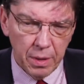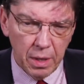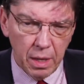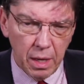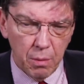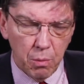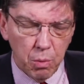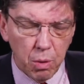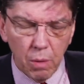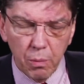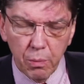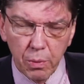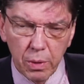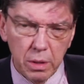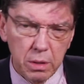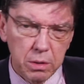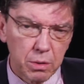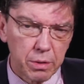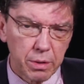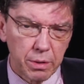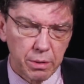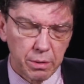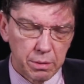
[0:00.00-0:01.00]
And what we
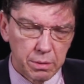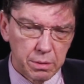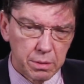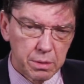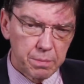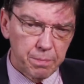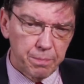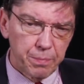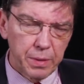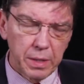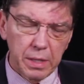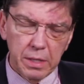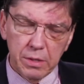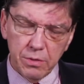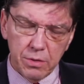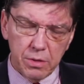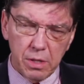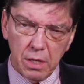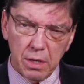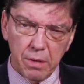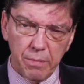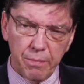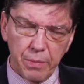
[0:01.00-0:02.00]
learned is
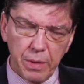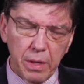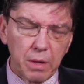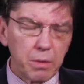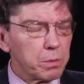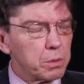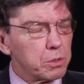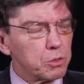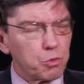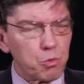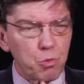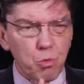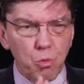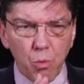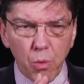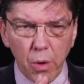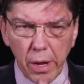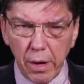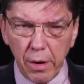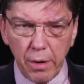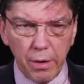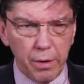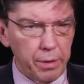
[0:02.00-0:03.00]
that it was
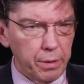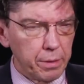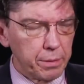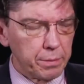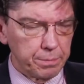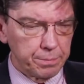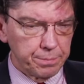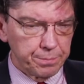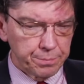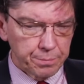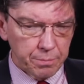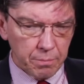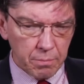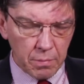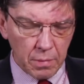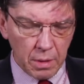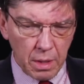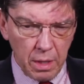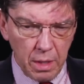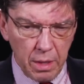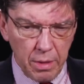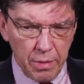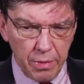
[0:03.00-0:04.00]
rare
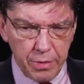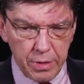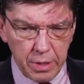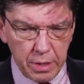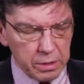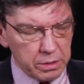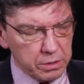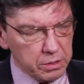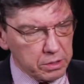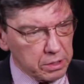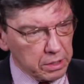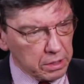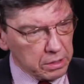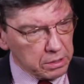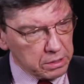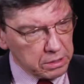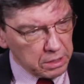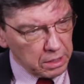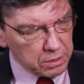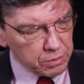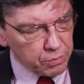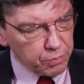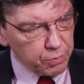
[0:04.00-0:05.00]
that a
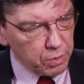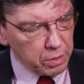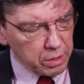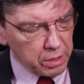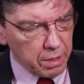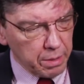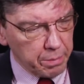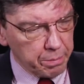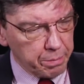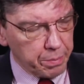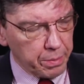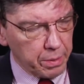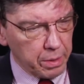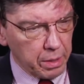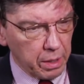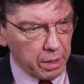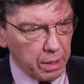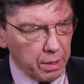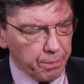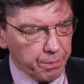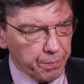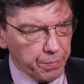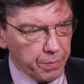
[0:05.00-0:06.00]
successful
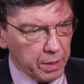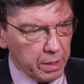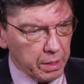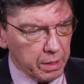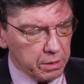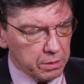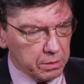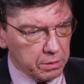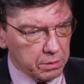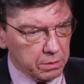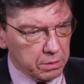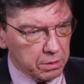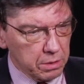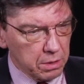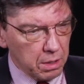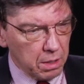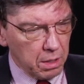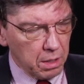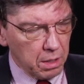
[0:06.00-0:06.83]
company is